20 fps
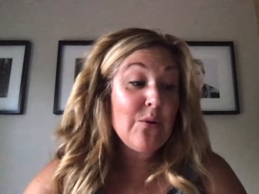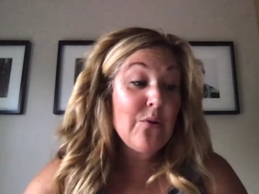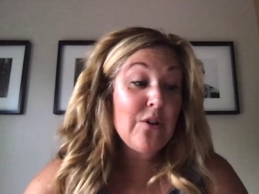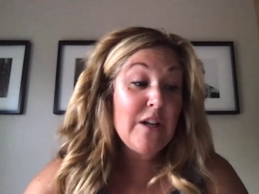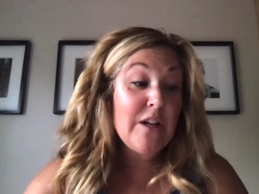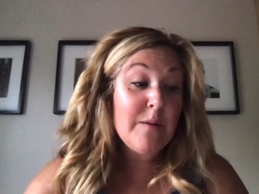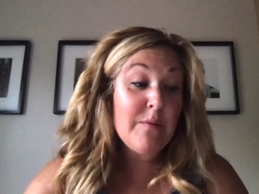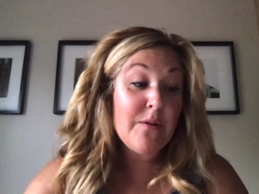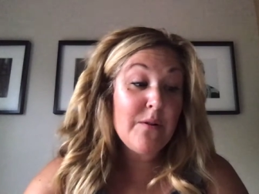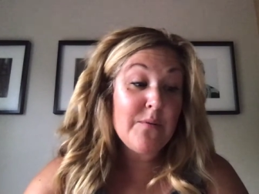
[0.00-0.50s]

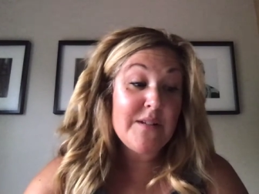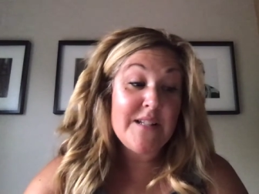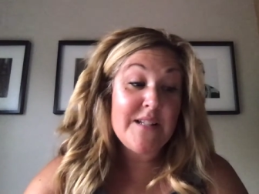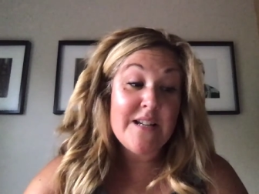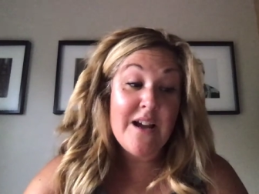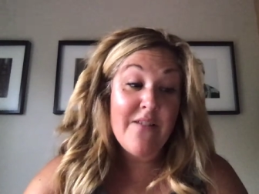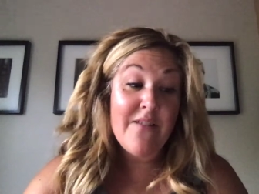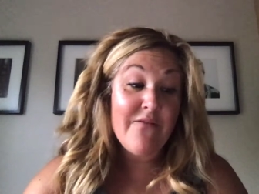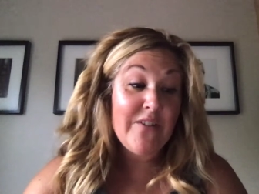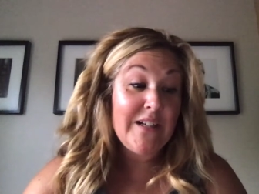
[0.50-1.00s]
Gooney Bird was
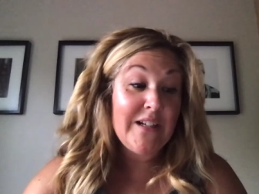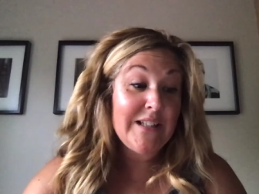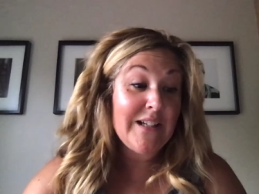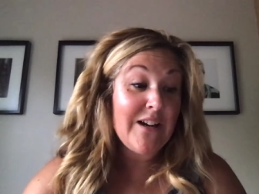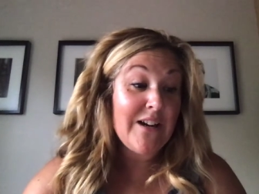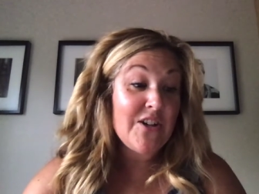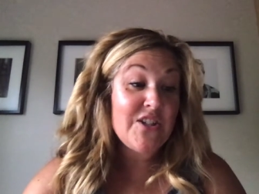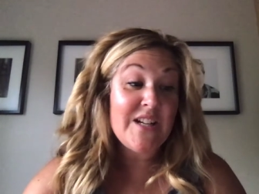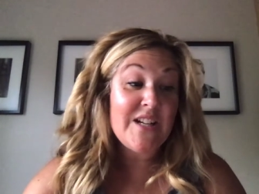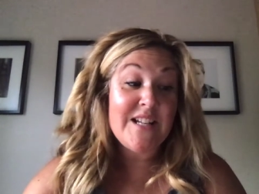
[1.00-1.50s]
not very
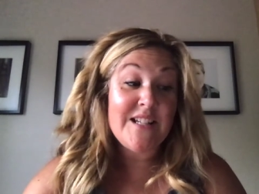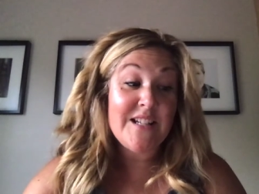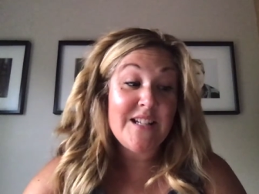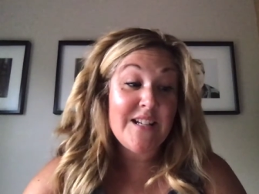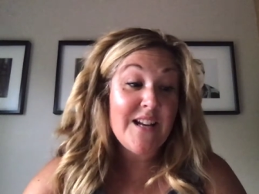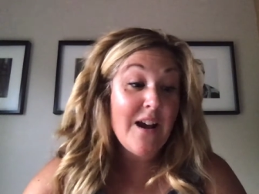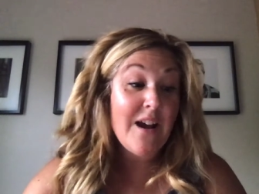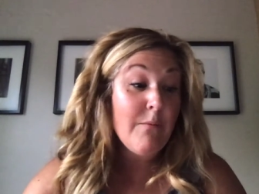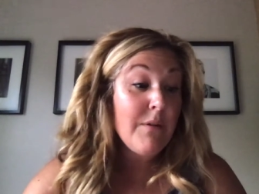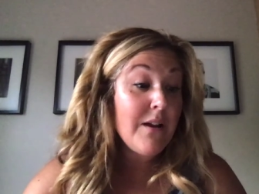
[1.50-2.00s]
large and did
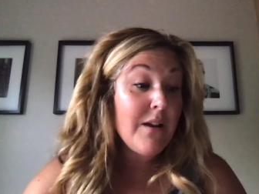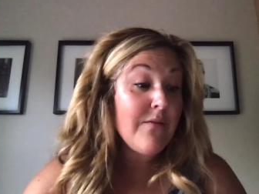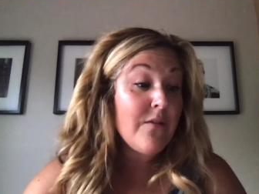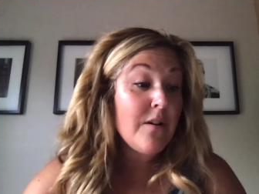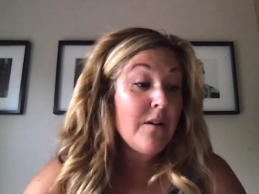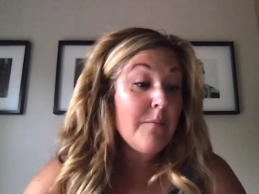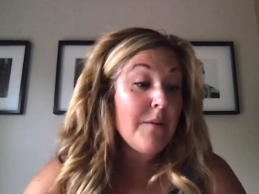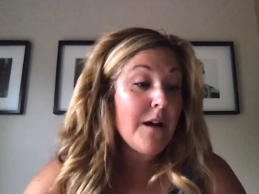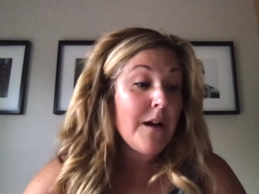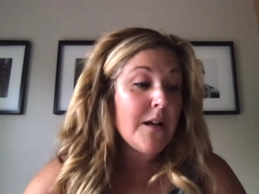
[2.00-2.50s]
not weigh very
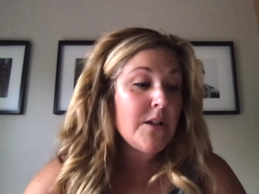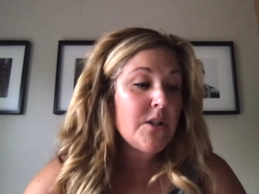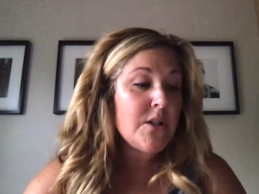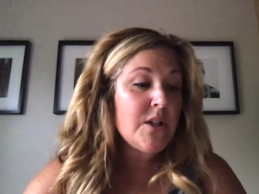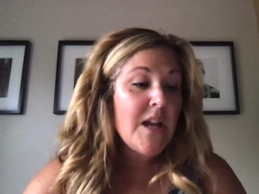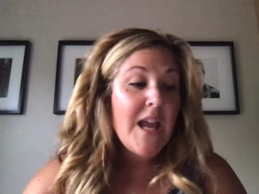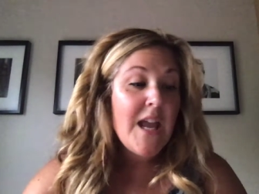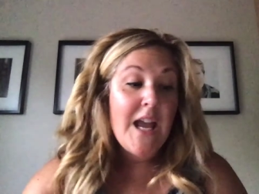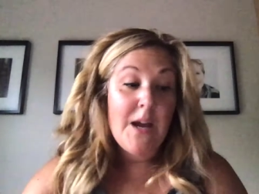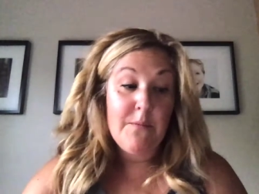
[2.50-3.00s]
much,
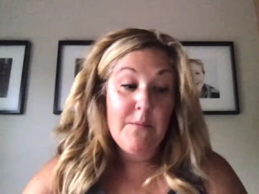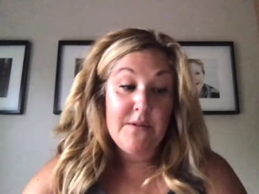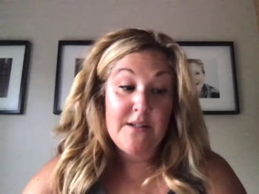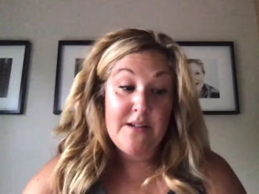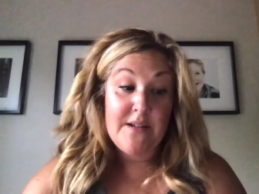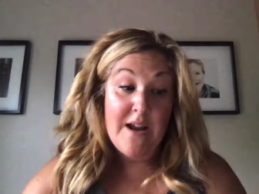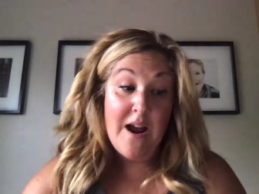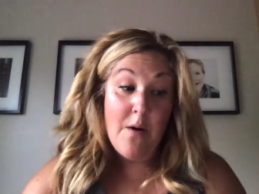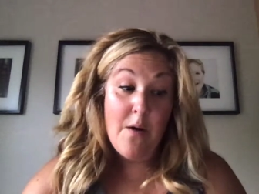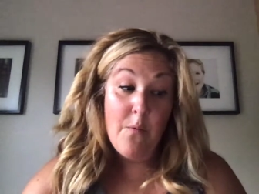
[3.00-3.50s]
and was
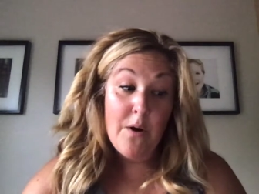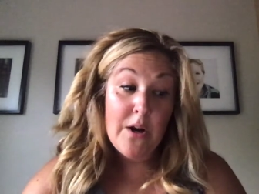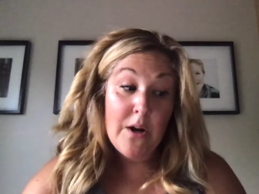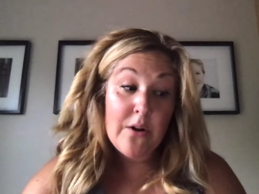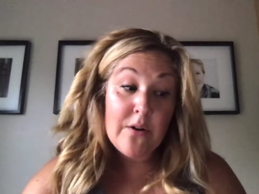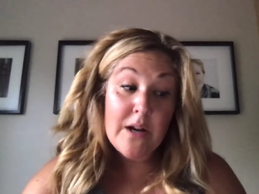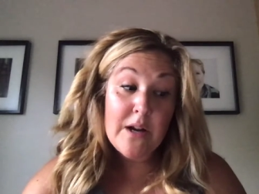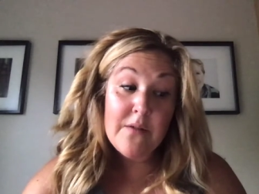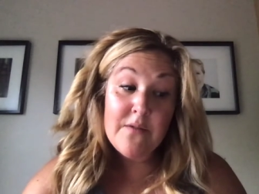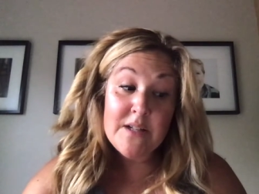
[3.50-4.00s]
not wearing
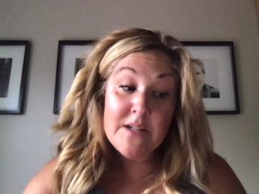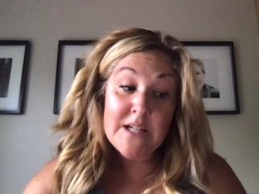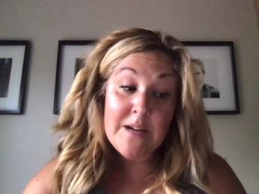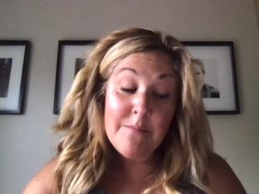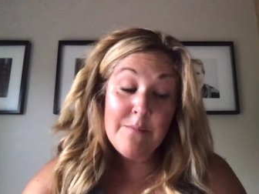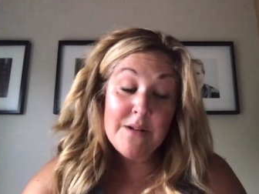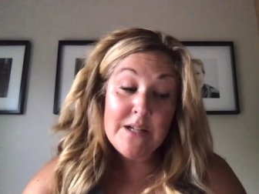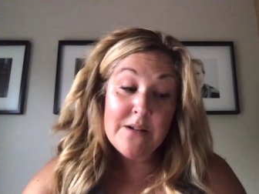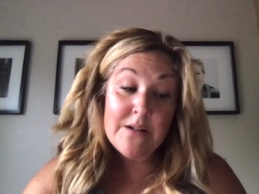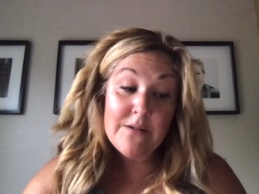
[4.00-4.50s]
her heavy
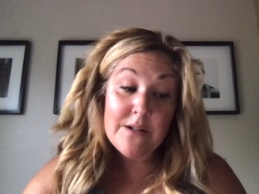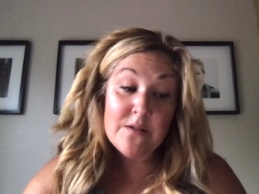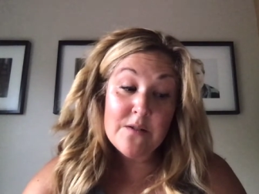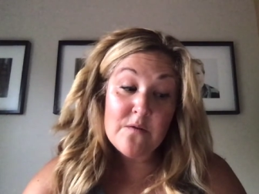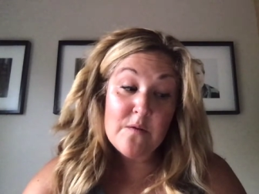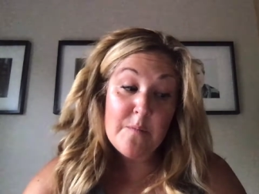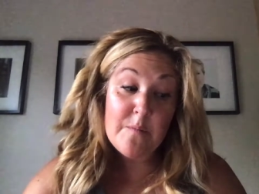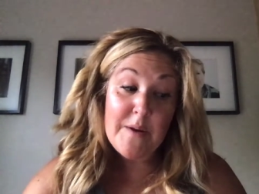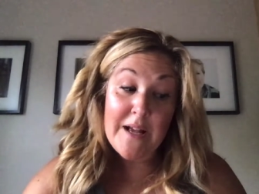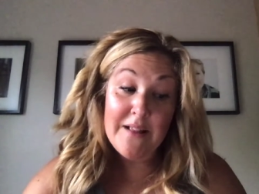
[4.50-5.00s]
diamond earrings from
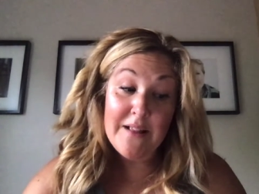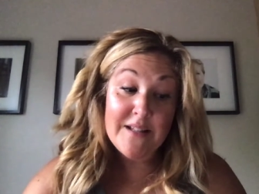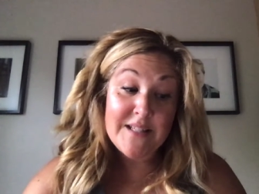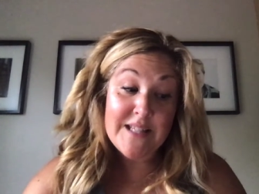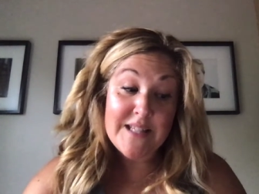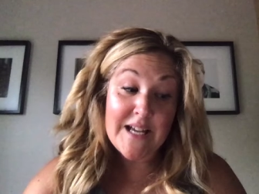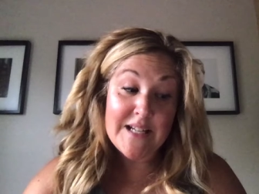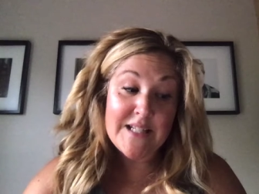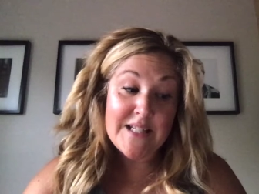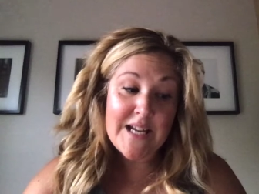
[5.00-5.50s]
the palace
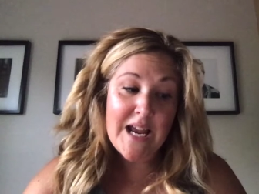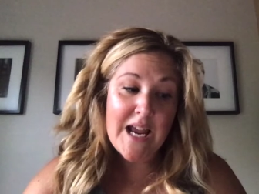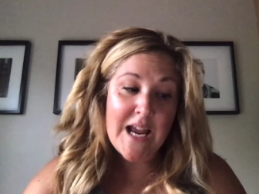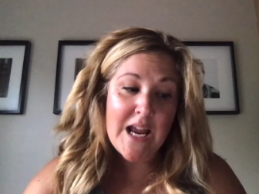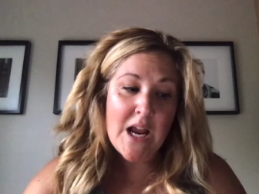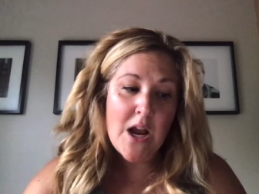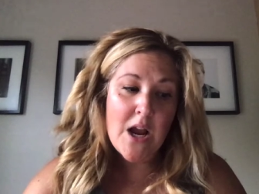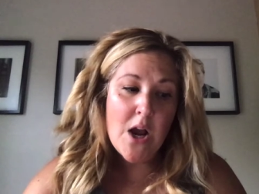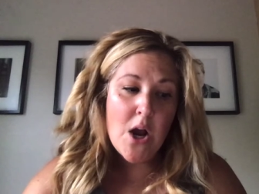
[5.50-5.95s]
that day,